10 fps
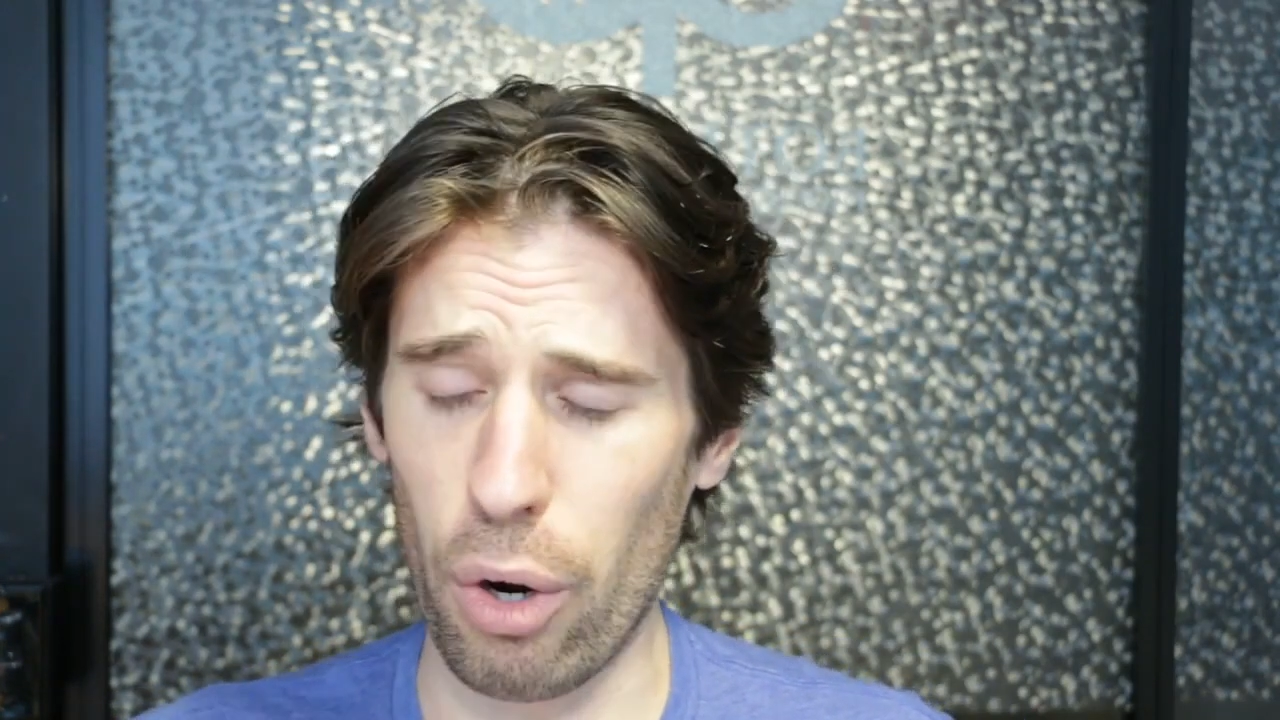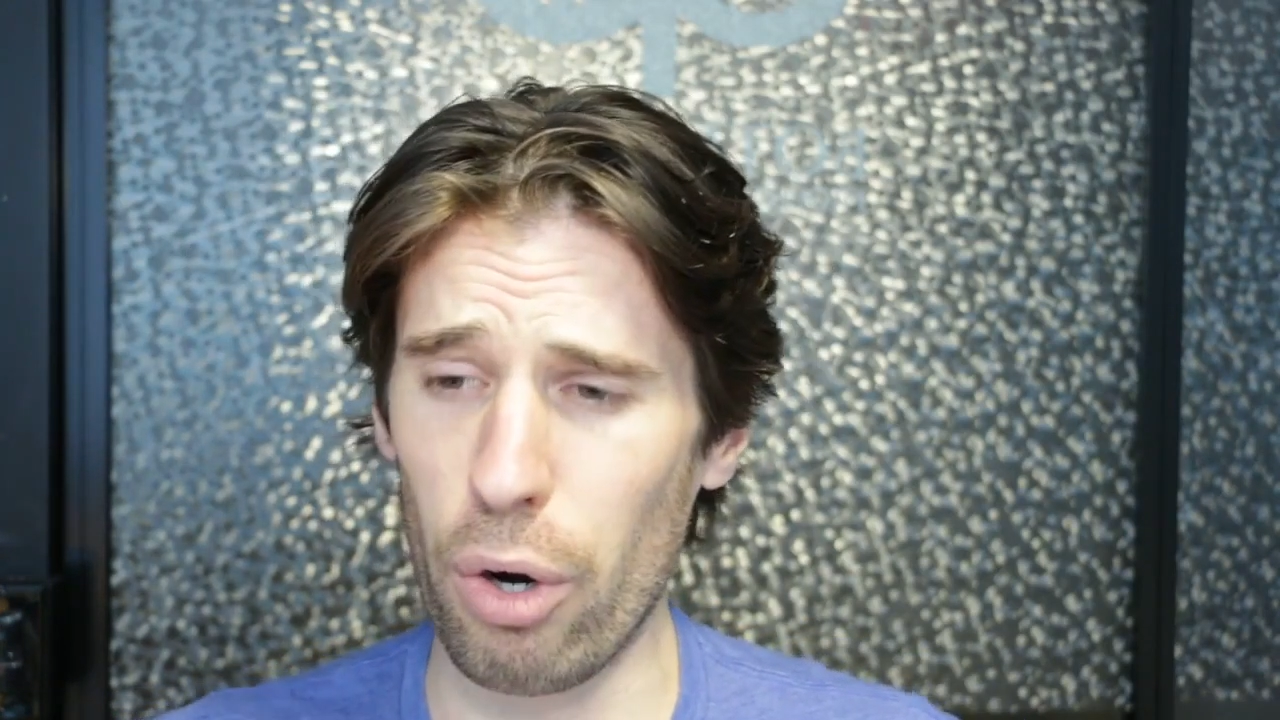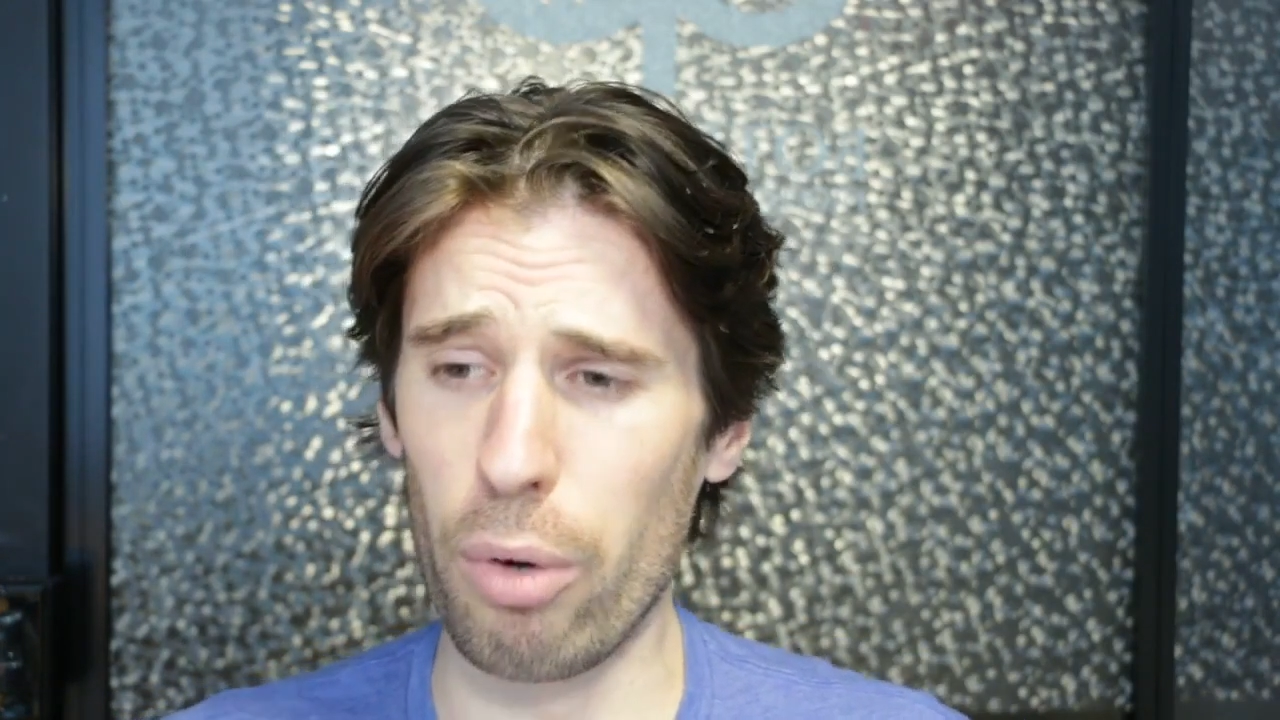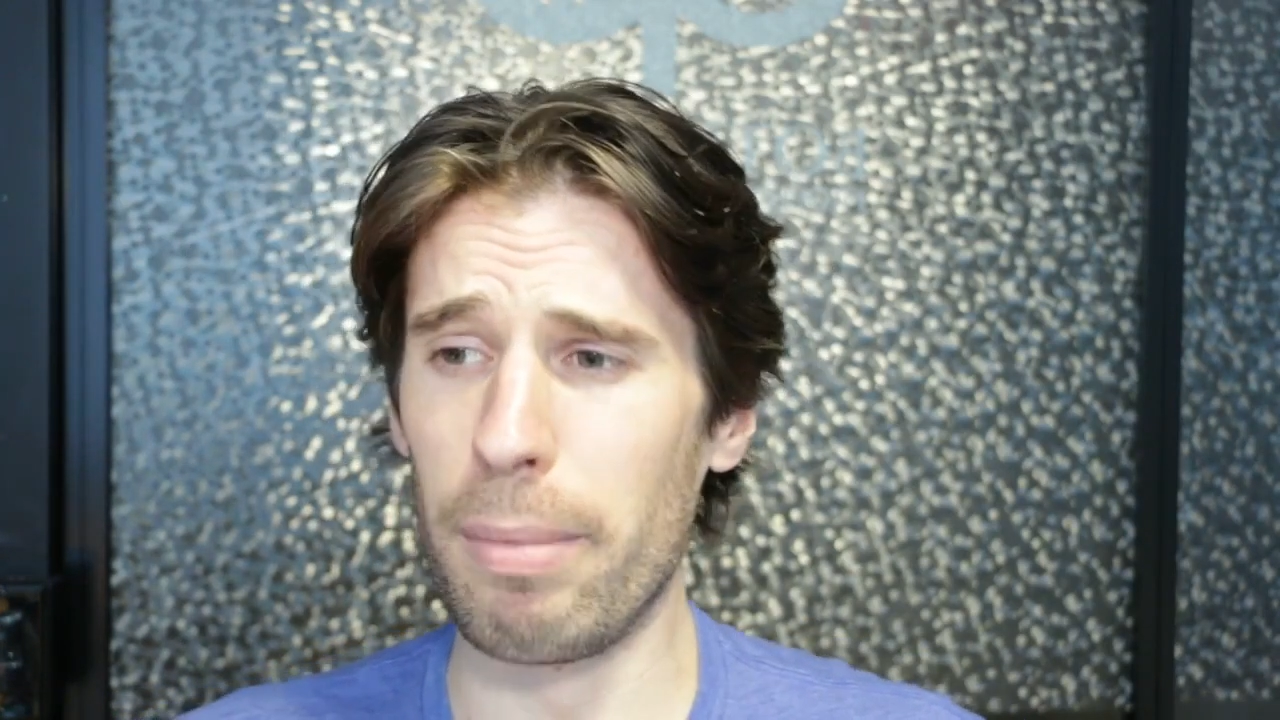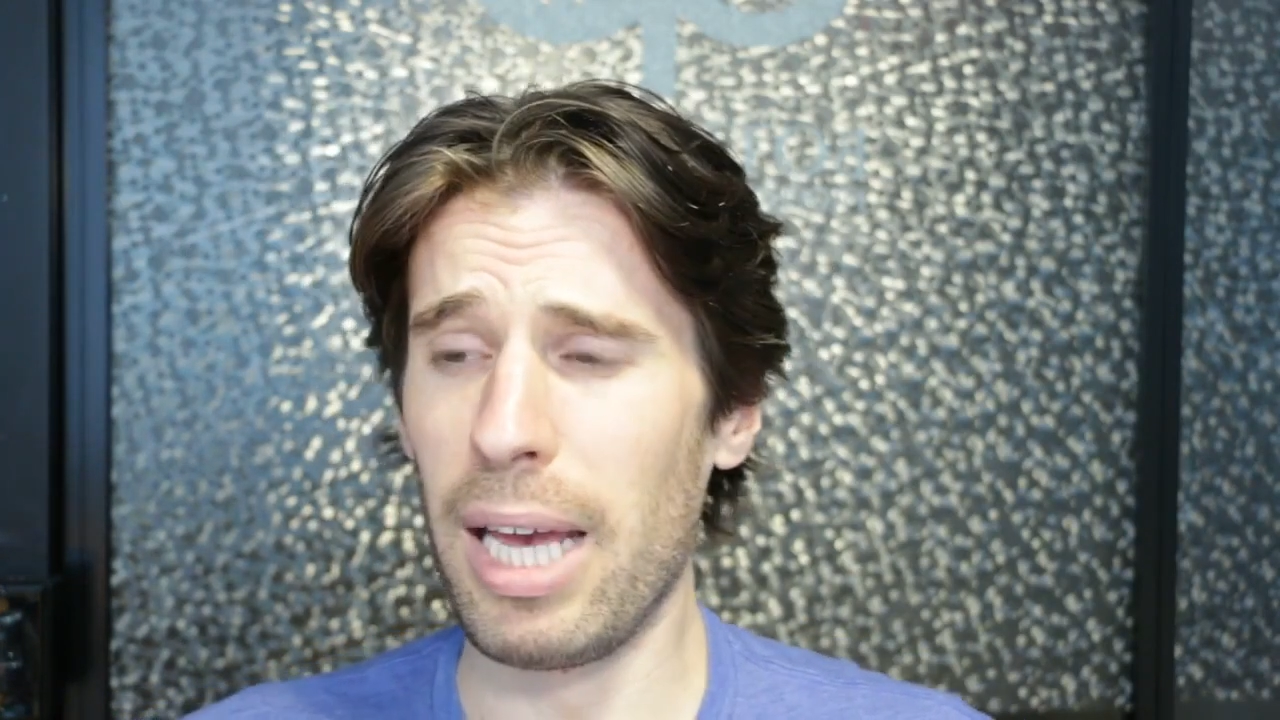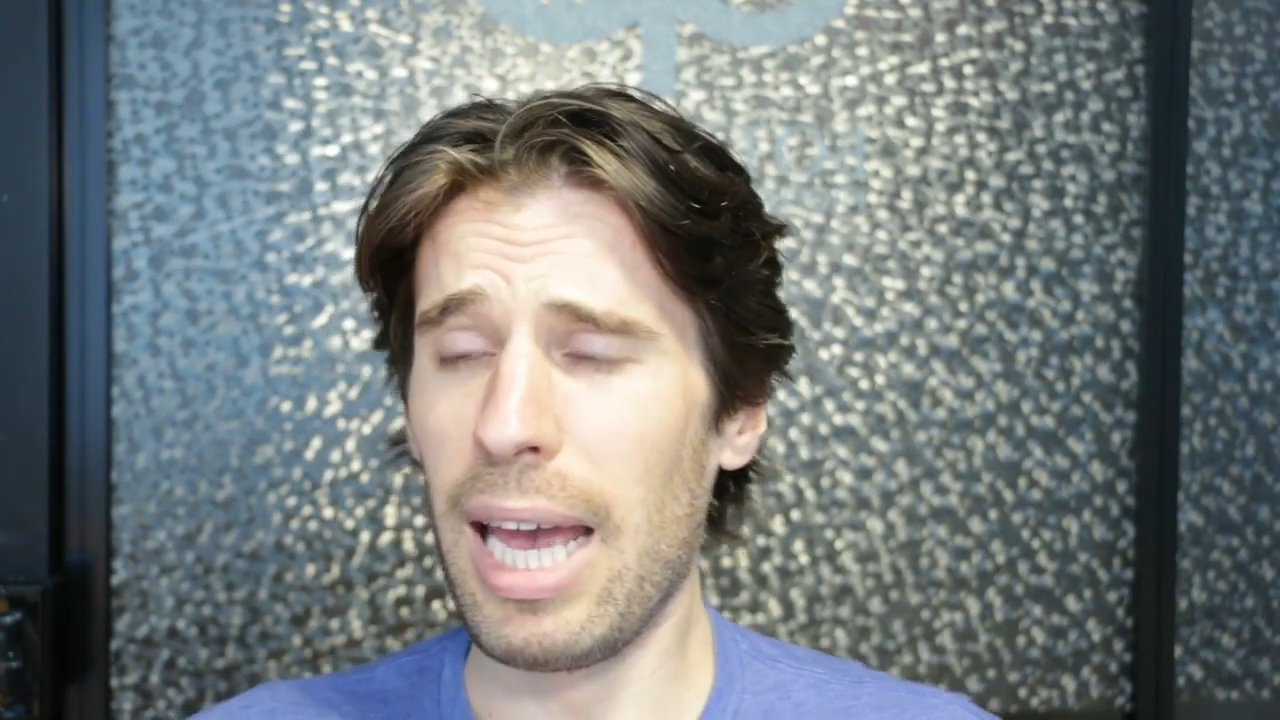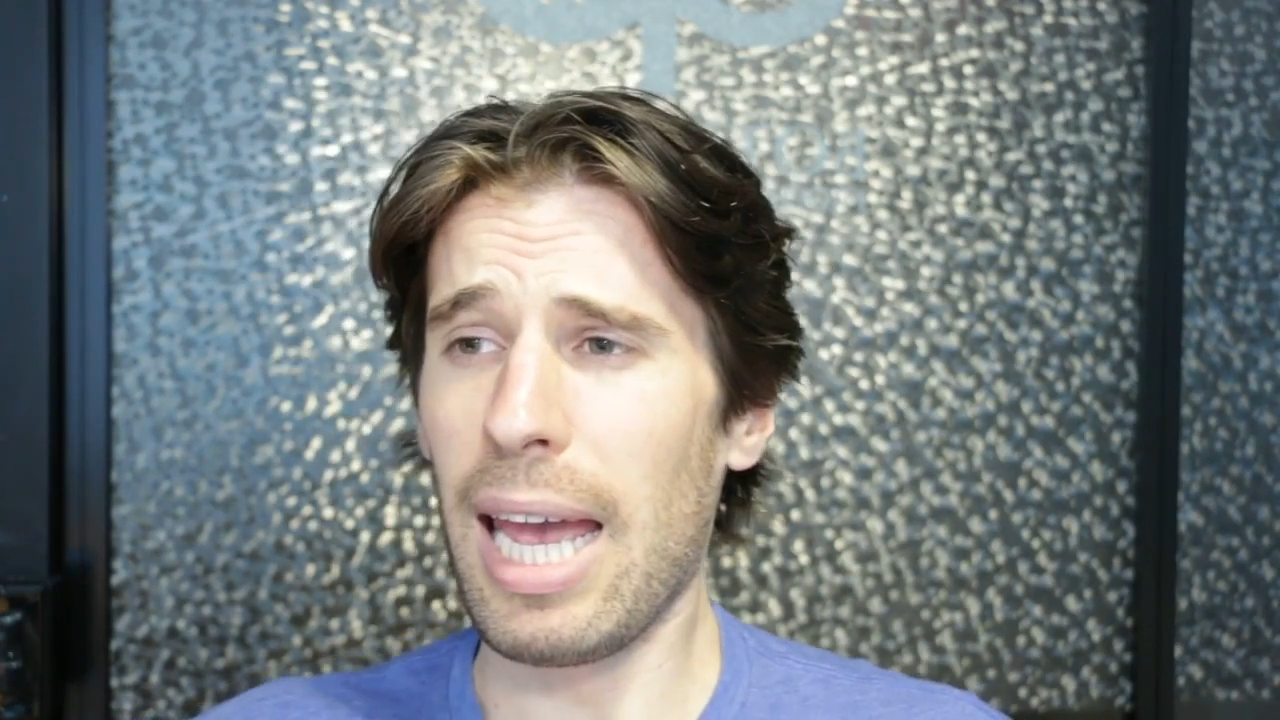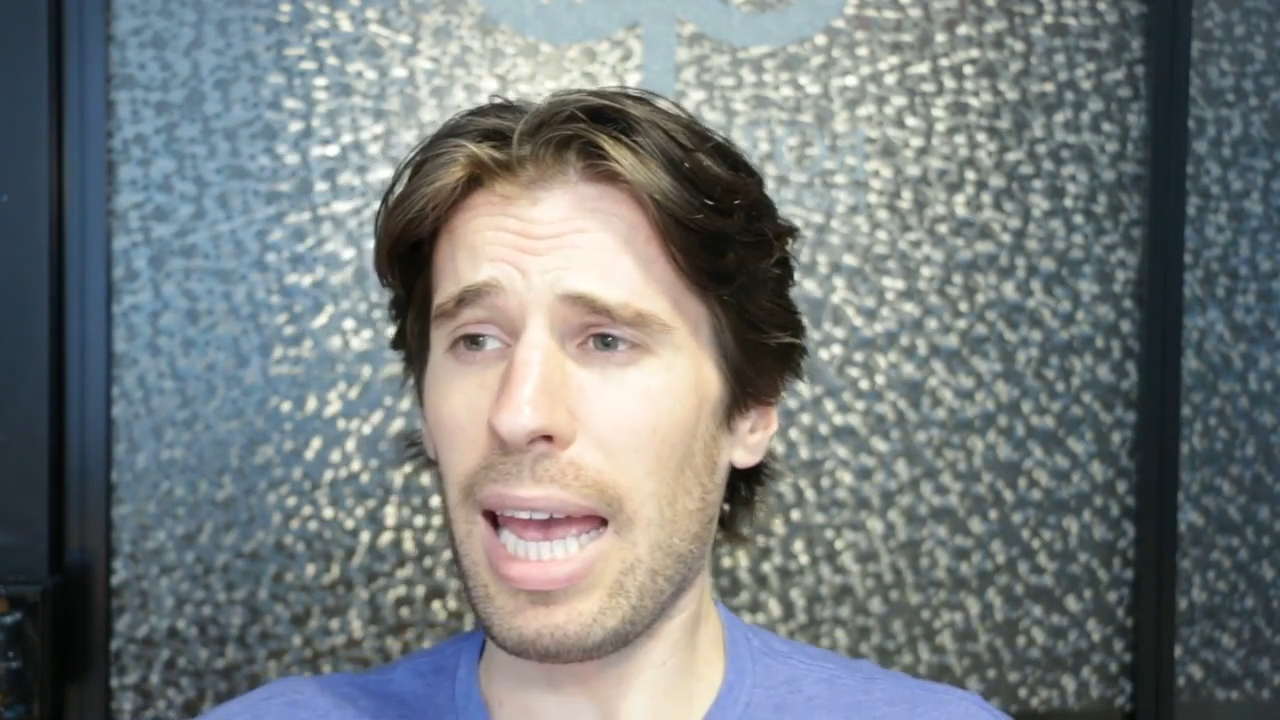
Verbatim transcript: home